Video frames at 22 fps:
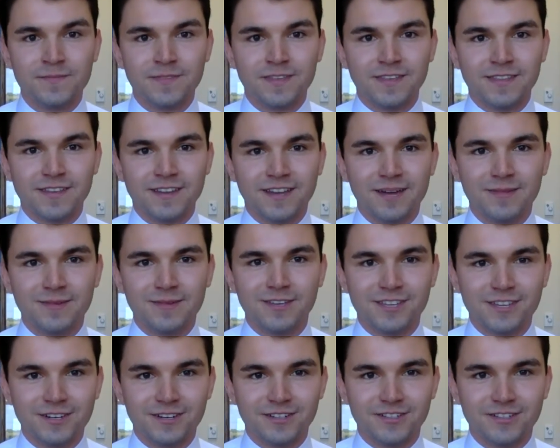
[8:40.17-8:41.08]
in the coming
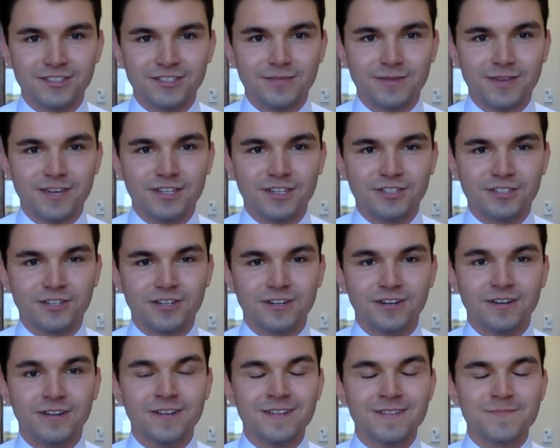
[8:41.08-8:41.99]
years to make
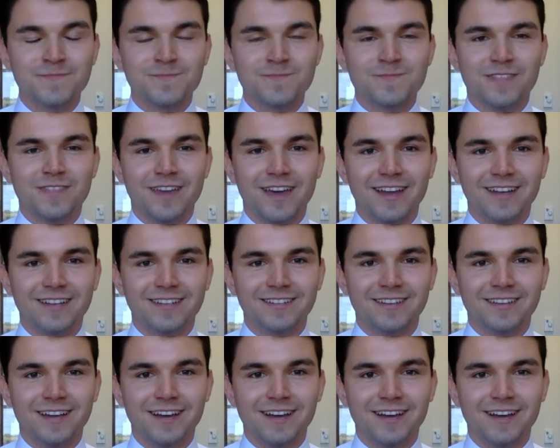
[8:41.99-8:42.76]
sure that